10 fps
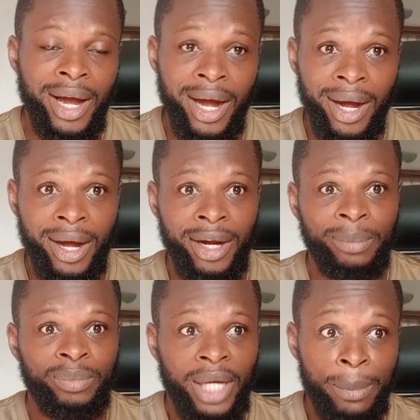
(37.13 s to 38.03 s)

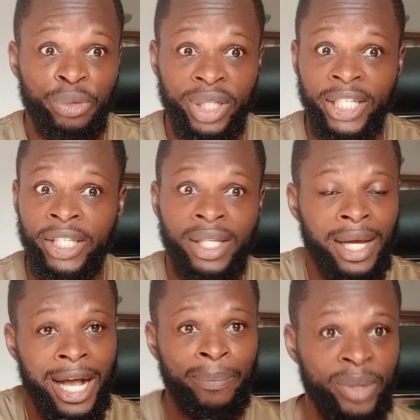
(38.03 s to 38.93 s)
I'm
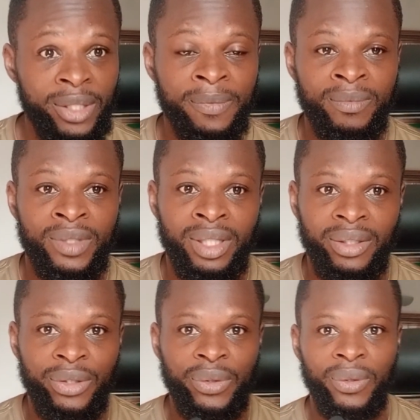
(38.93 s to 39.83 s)
really happy.
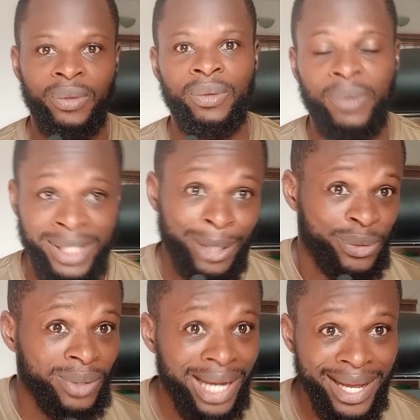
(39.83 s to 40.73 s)
You know,
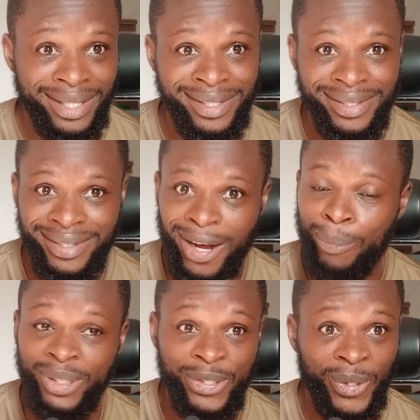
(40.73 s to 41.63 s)
without you guys,
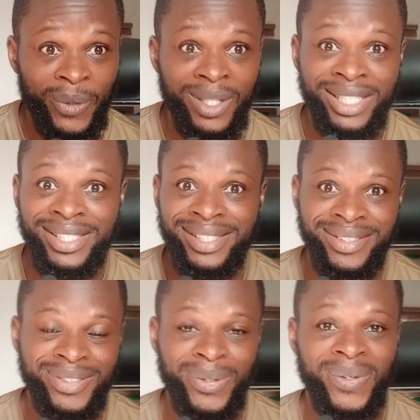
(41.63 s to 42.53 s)
I'll be discouraged,
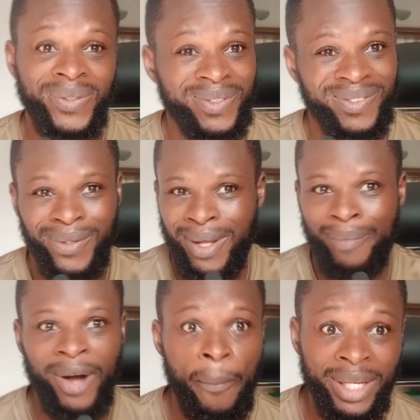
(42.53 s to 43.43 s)
you know,
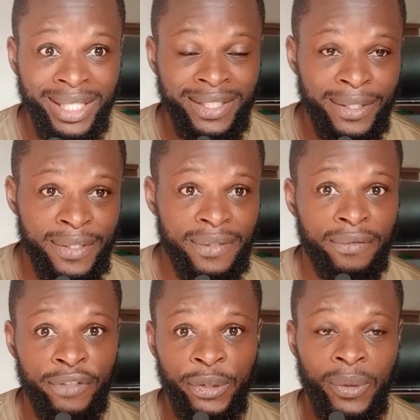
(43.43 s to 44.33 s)
about making these
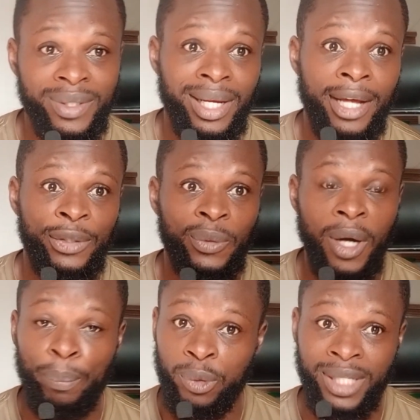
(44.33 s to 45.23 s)
videos that I
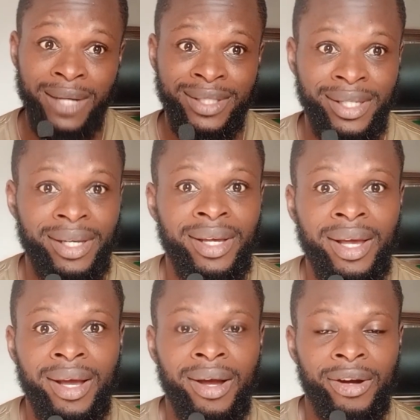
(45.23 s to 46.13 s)
do and put out here.
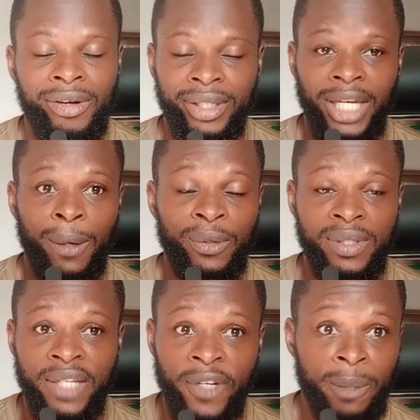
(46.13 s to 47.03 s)
Okay, I want
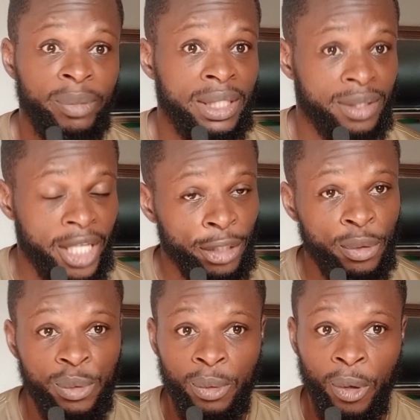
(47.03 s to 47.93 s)
to say a very big
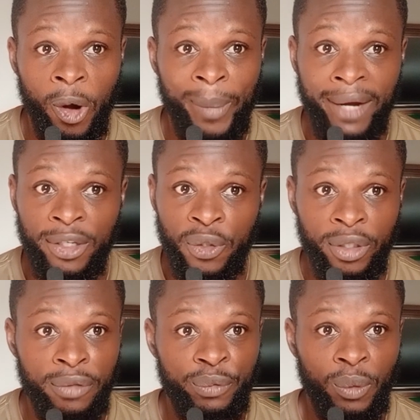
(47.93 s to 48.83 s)
thank you to all my
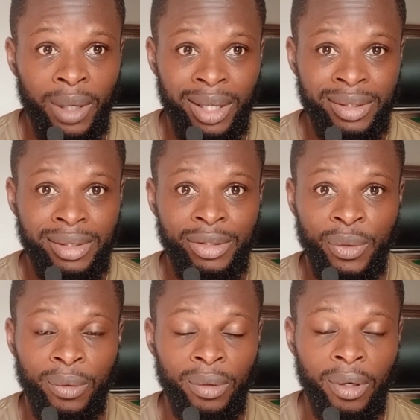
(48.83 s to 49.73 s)
returning viewers, you
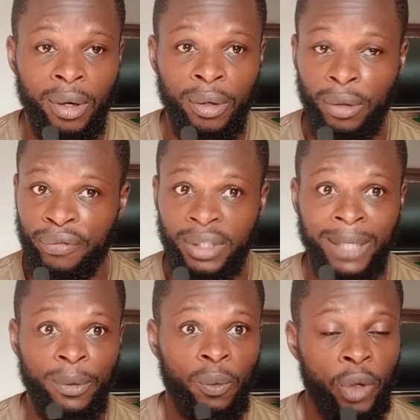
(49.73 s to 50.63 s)
know, all of you that
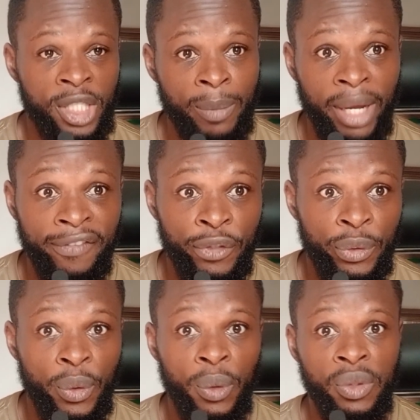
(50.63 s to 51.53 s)
have been watching my
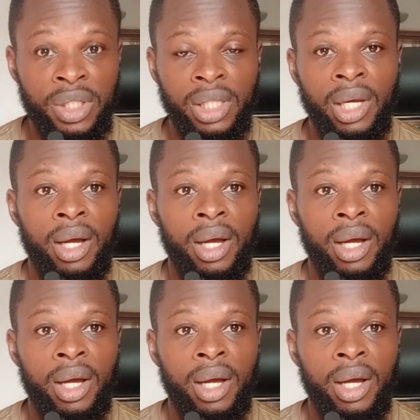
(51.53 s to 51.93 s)
videos.